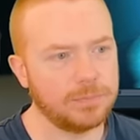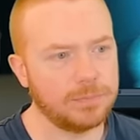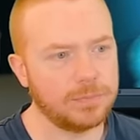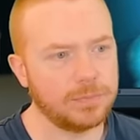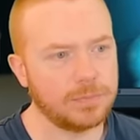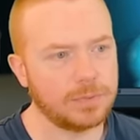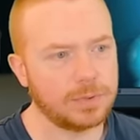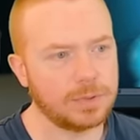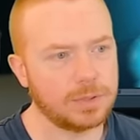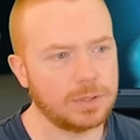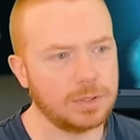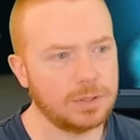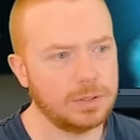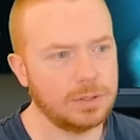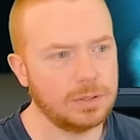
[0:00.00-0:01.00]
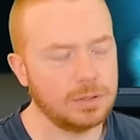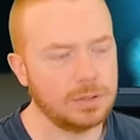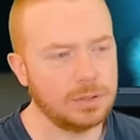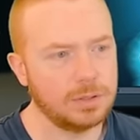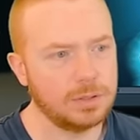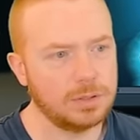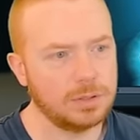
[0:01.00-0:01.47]

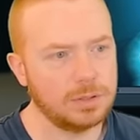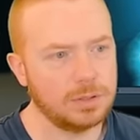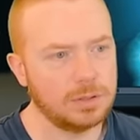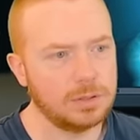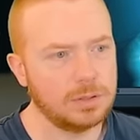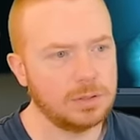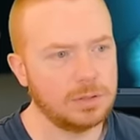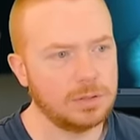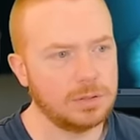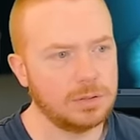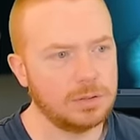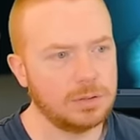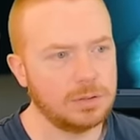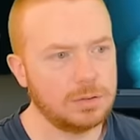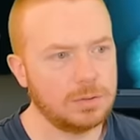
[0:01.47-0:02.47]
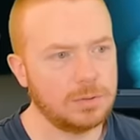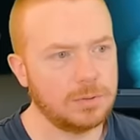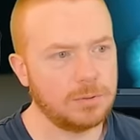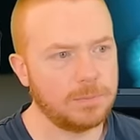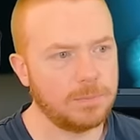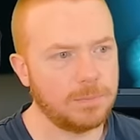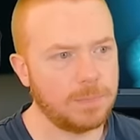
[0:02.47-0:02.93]

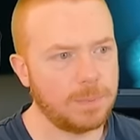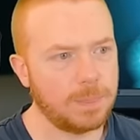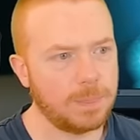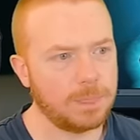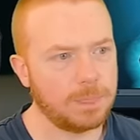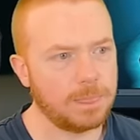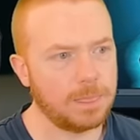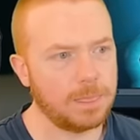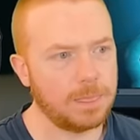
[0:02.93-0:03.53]
Nothing is said.